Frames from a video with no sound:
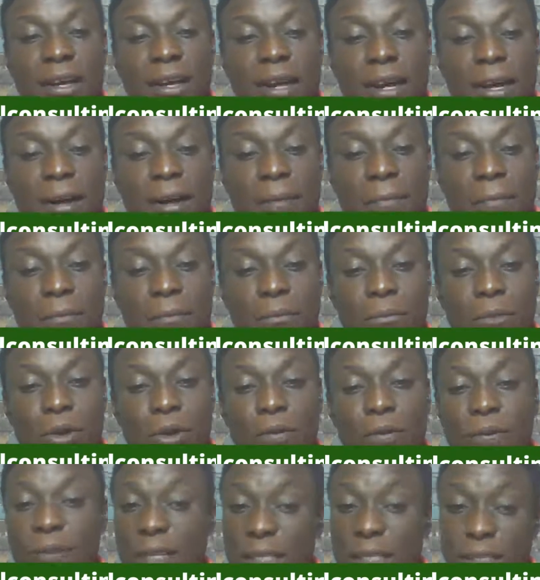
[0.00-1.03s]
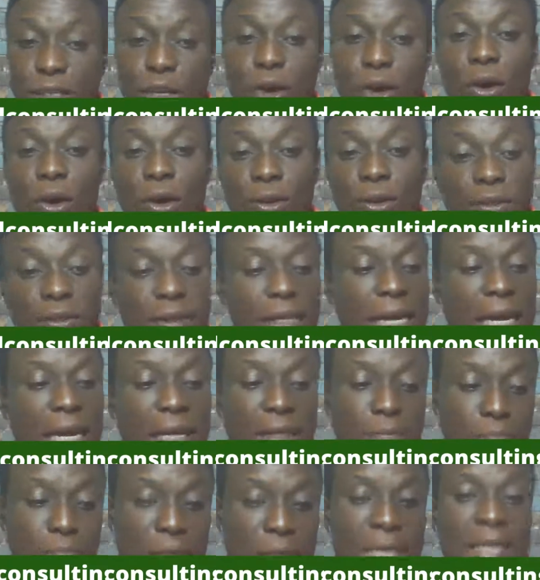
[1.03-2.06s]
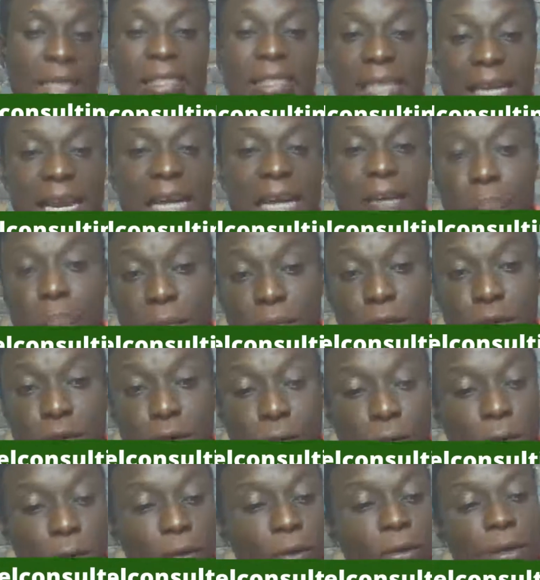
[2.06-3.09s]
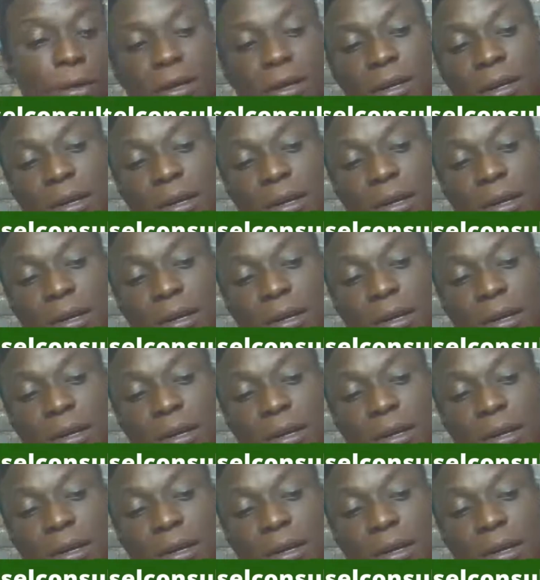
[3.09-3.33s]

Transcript: on this course, and please let me know